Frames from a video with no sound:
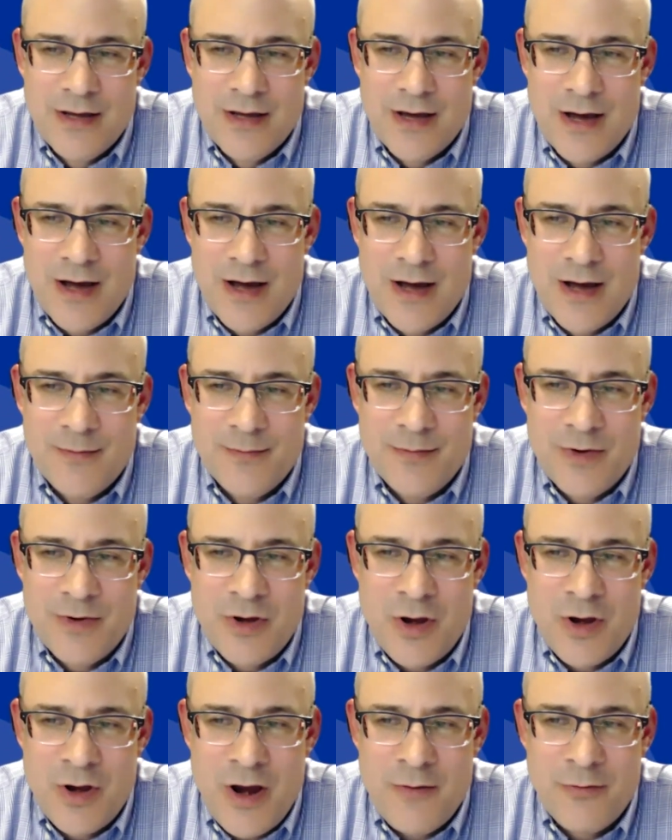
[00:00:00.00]
uh,
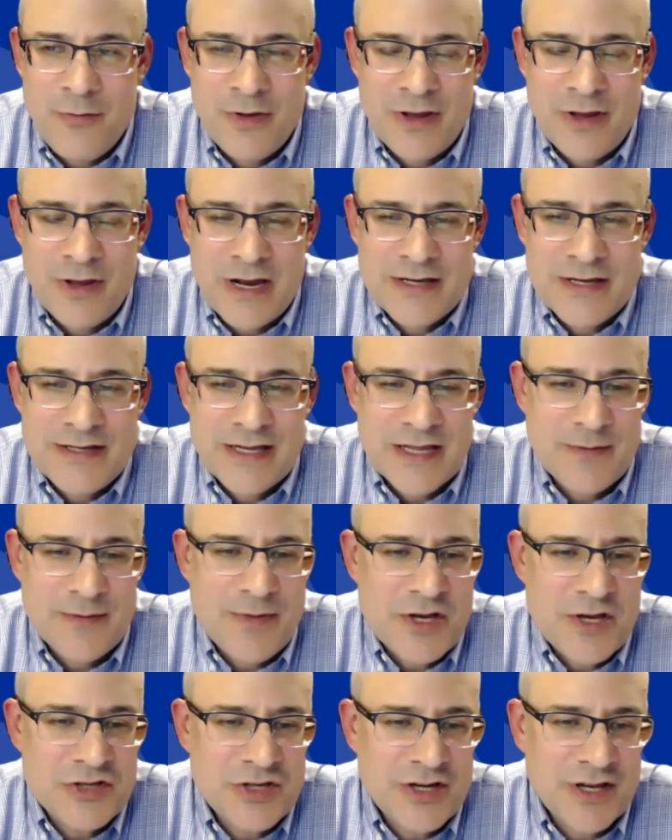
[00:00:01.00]
yeah, I really got to take the
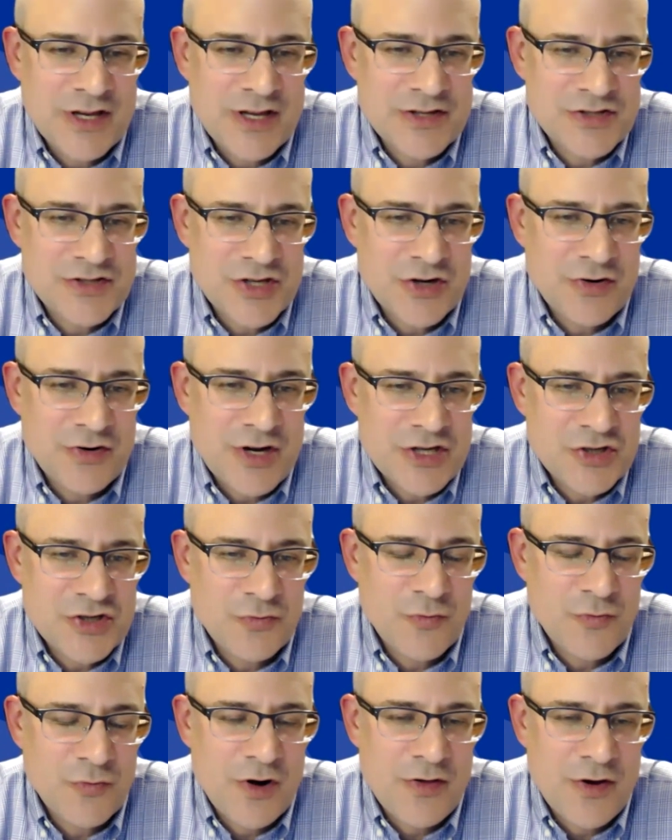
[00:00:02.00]
patient into
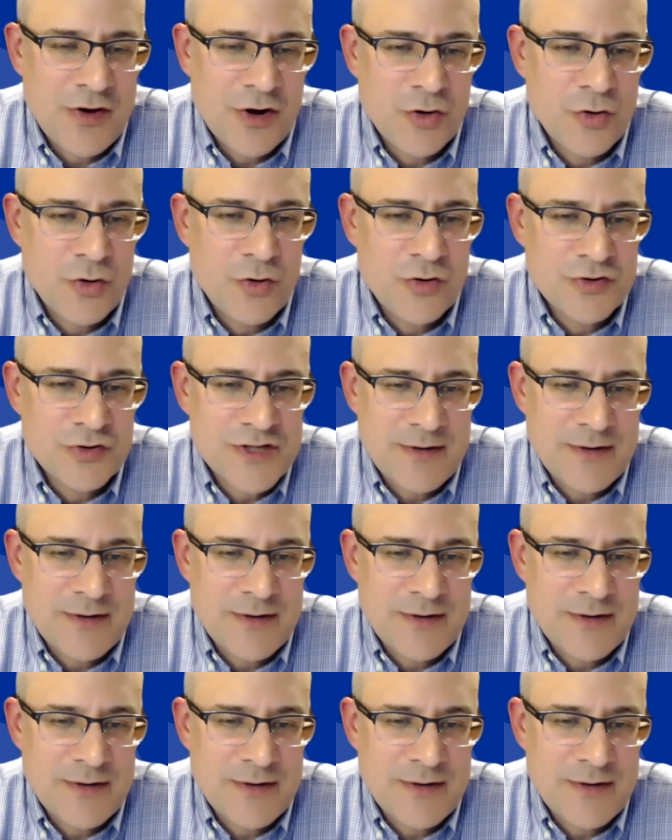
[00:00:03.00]
consideration. What are their goals?